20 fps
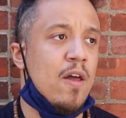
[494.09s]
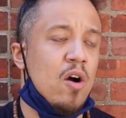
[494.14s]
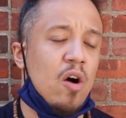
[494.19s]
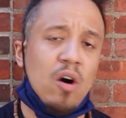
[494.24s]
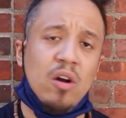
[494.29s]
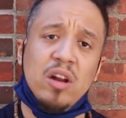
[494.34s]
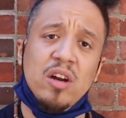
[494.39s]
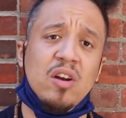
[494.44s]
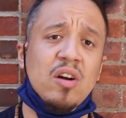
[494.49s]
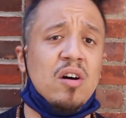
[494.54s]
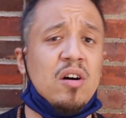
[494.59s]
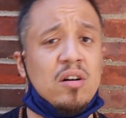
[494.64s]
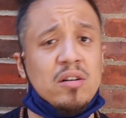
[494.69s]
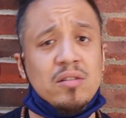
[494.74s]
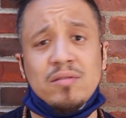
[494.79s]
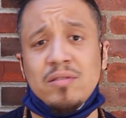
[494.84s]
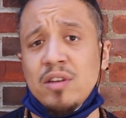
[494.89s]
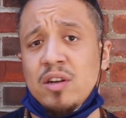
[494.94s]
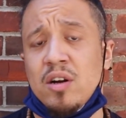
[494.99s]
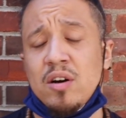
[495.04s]
all in
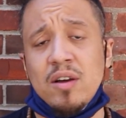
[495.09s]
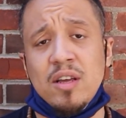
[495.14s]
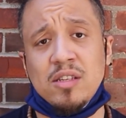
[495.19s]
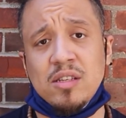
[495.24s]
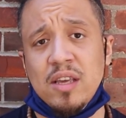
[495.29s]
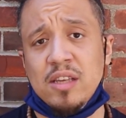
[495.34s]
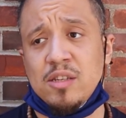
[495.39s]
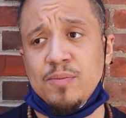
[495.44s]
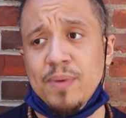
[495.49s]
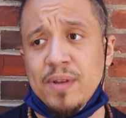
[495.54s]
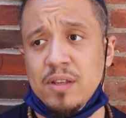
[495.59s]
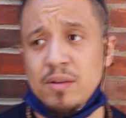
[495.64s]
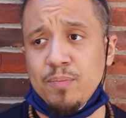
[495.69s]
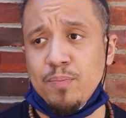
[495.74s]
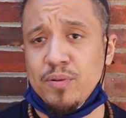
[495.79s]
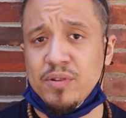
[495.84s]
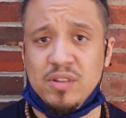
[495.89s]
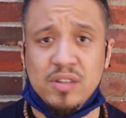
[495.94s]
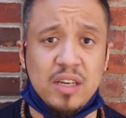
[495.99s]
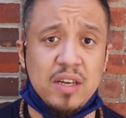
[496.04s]
all, it's been
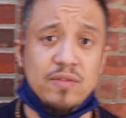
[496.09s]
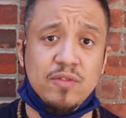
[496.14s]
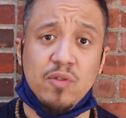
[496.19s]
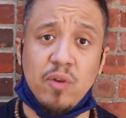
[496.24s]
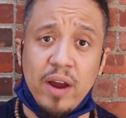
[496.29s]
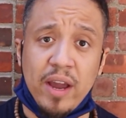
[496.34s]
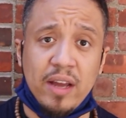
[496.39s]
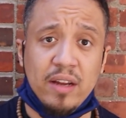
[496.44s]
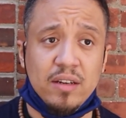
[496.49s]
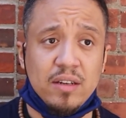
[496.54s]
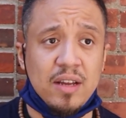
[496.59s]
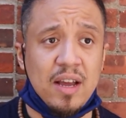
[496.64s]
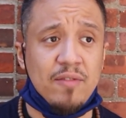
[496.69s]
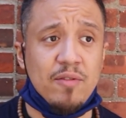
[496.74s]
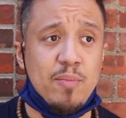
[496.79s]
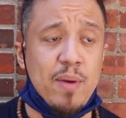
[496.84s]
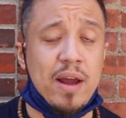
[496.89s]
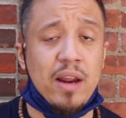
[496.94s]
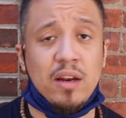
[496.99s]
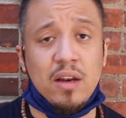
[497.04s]
perceived great.
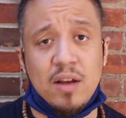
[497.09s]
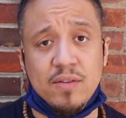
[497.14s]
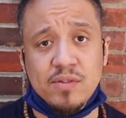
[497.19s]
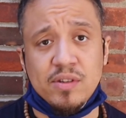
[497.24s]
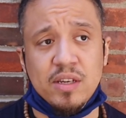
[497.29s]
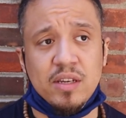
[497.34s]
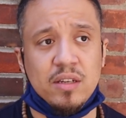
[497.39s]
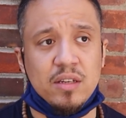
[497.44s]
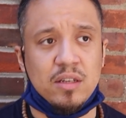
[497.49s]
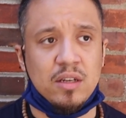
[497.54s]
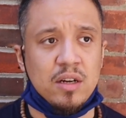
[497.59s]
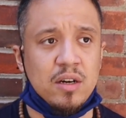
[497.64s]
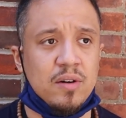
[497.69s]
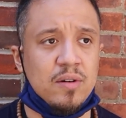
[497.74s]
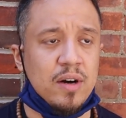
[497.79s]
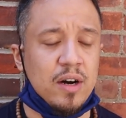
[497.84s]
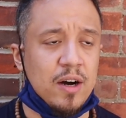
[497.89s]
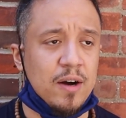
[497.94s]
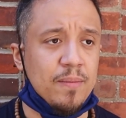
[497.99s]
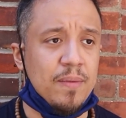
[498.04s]
Everybody loves it,
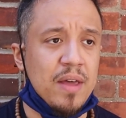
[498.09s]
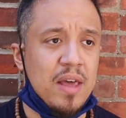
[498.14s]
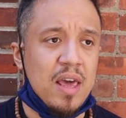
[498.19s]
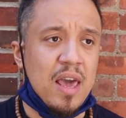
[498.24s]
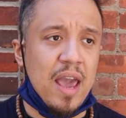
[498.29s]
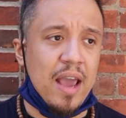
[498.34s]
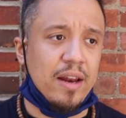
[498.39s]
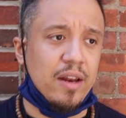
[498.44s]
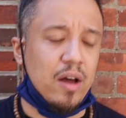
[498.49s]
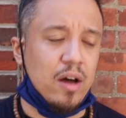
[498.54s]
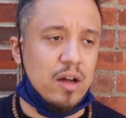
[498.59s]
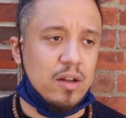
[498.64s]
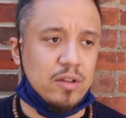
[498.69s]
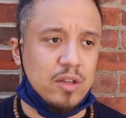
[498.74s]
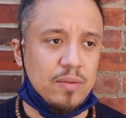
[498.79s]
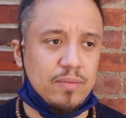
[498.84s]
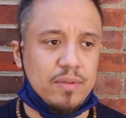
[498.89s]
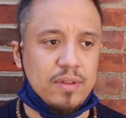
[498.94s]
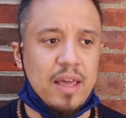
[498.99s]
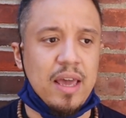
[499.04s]
and
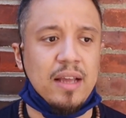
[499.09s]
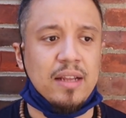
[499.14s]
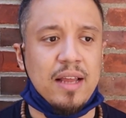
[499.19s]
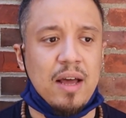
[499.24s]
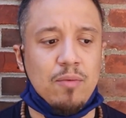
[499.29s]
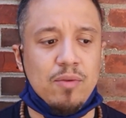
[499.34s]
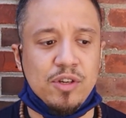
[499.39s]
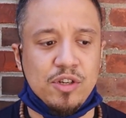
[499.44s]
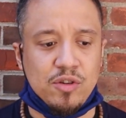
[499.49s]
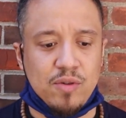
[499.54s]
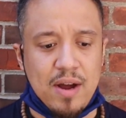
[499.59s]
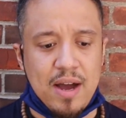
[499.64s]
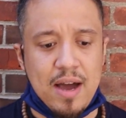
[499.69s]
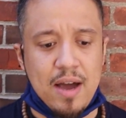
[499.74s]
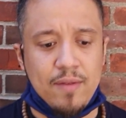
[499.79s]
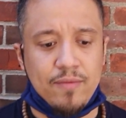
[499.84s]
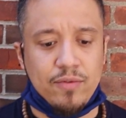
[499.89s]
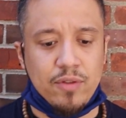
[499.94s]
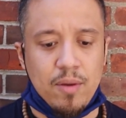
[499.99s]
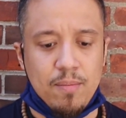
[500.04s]
the thing that we
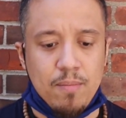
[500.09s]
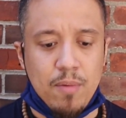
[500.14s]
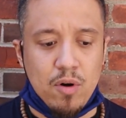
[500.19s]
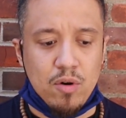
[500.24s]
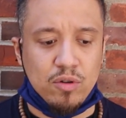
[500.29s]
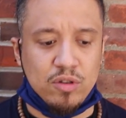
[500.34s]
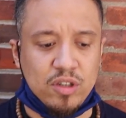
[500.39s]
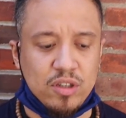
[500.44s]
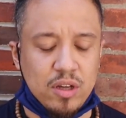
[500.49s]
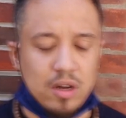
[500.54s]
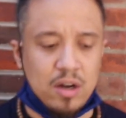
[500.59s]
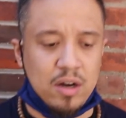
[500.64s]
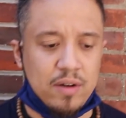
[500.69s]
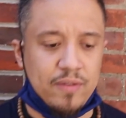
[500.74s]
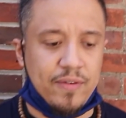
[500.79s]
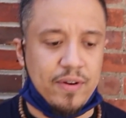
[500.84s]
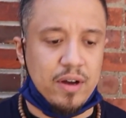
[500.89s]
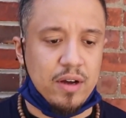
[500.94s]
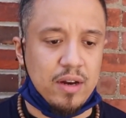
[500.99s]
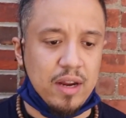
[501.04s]
strive the most
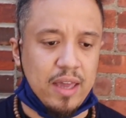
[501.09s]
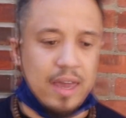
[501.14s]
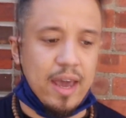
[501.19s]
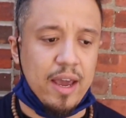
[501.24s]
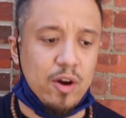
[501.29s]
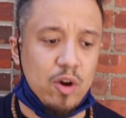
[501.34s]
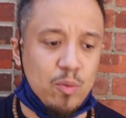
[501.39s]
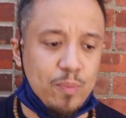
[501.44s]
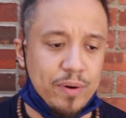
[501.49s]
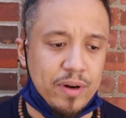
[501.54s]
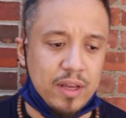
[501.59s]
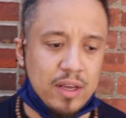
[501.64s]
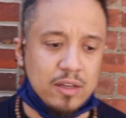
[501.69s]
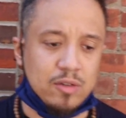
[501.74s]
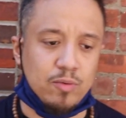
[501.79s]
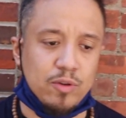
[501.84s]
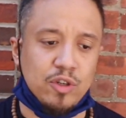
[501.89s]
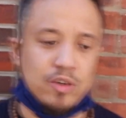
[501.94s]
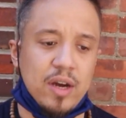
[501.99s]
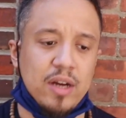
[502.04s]
of the can opener
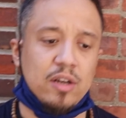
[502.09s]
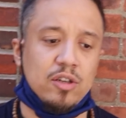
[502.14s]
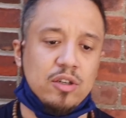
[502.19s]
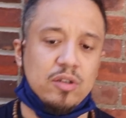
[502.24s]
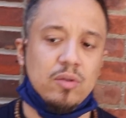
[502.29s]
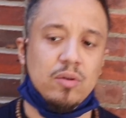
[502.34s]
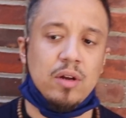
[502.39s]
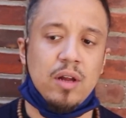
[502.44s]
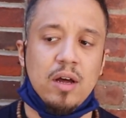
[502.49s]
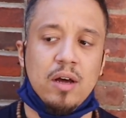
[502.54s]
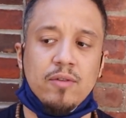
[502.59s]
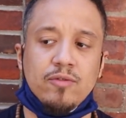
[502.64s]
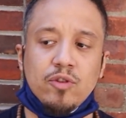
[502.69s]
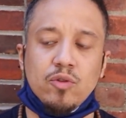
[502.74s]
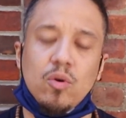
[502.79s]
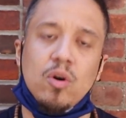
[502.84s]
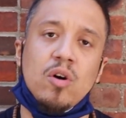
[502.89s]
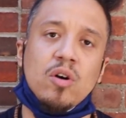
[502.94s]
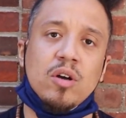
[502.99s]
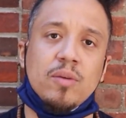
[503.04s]
is we trying to show love
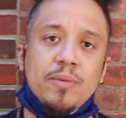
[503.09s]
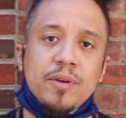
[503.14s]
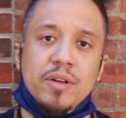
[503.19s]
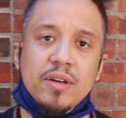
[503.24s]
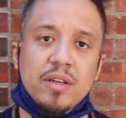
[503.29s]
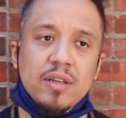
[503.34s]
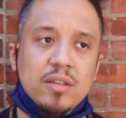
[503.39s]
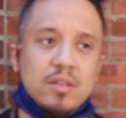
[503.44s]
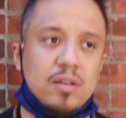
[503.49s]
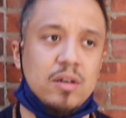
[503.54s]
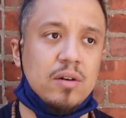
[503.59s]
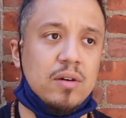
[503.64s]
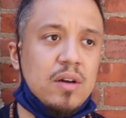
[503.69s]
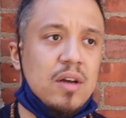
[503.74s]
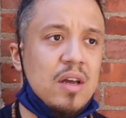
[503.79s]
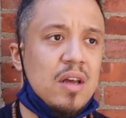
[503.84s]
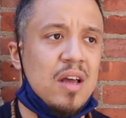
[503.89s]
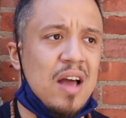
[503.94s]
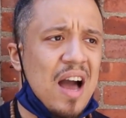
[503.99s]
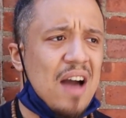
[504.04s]
to all communities. So
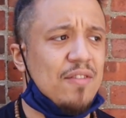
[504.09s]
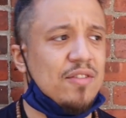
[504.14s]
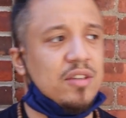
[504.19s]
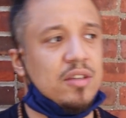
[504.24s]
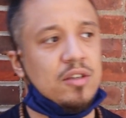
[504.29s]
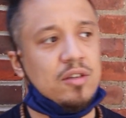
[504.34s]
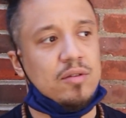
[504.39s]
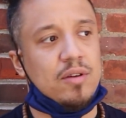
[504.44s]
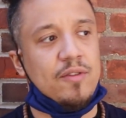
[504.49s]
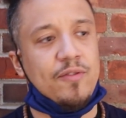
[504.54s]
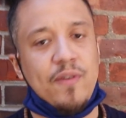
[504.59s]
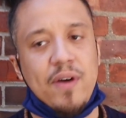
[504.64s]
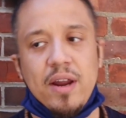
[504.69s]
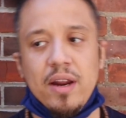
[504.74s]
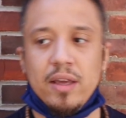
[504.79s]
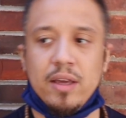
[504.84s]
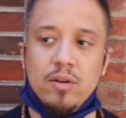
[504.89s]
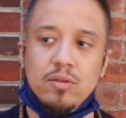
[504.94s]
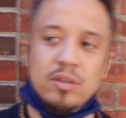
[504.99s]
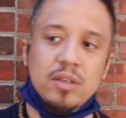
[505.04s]
obviously Street
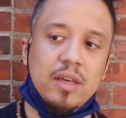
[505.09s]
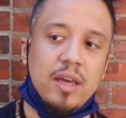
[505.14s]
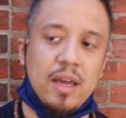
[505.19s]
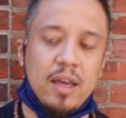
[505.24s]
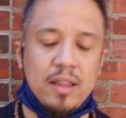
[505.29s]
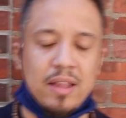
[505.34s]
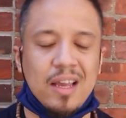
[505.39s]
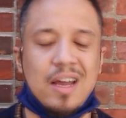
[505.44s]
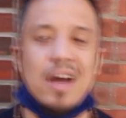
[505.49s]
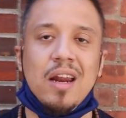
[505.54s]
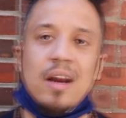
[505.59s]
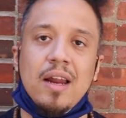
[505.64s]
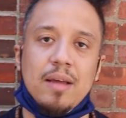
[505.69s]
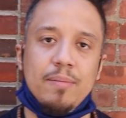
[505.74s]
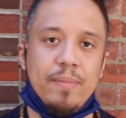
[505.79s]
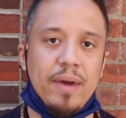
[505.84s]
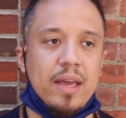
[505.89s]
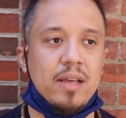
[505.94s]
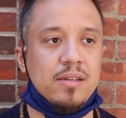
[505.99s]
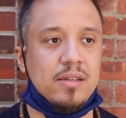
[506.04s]
Fighter, Guilty Gear, they're kind of
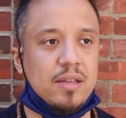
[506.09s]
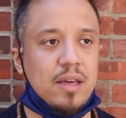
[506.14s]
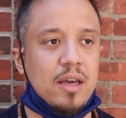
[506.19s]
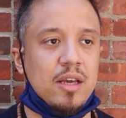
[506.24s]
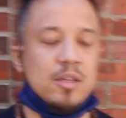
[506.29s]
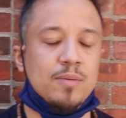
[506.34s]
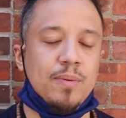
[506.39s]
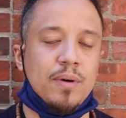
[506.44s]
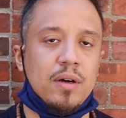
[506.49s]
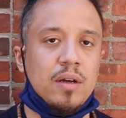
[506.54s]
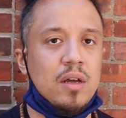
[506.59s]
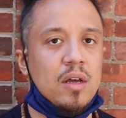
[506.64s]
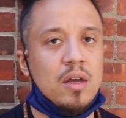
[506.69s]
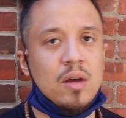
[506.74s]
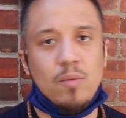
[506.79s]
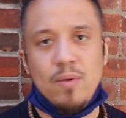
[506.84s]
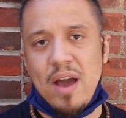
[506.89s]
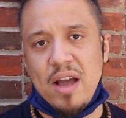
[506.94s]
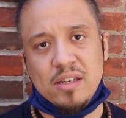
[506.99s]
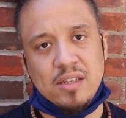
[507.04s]
like mainstays, but
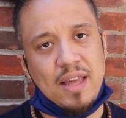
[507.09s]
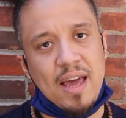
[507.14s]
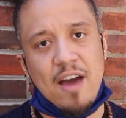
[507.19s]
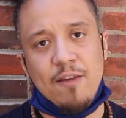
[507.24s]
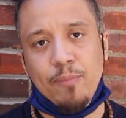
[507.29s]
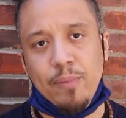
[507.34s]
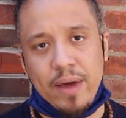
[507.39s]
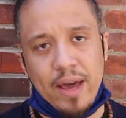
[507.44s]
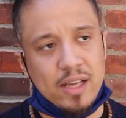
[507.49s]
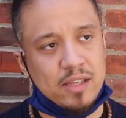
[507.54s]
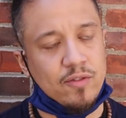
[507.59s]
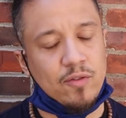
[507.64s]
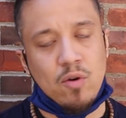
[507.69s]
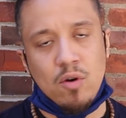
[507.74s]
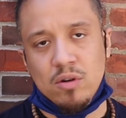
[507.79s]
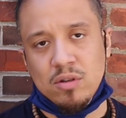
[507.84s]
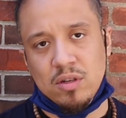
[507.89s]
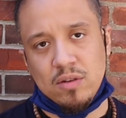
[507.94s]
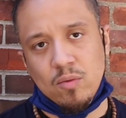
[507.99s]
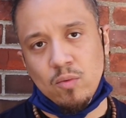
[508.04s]
we actually have plans, of
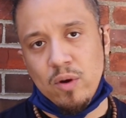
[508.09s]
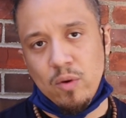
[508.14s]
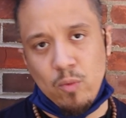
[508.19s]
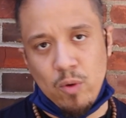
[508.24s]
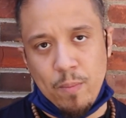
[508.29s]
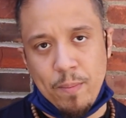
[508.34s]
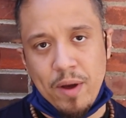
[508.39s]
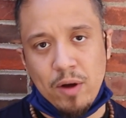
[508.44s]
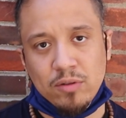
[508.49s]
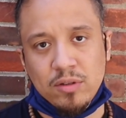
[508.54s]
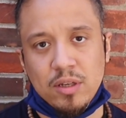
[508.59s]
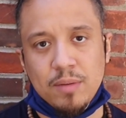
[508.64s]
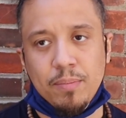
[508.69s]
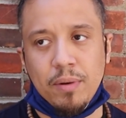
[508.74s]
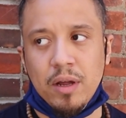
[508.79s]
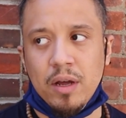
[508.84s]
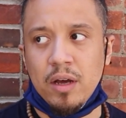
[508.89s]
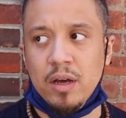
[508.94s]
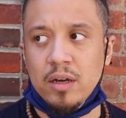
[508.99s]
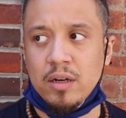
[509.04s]
course, with Melty
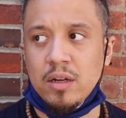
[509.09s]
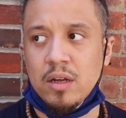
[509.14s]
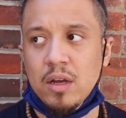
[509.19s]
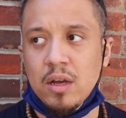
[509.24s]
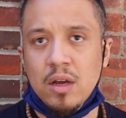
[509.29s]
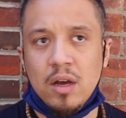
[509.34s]
Blood,